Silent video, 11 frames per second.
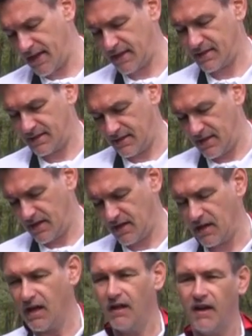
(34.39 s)
that's
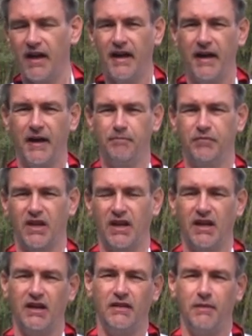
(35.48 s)
the
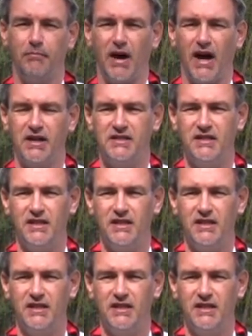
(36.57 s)
part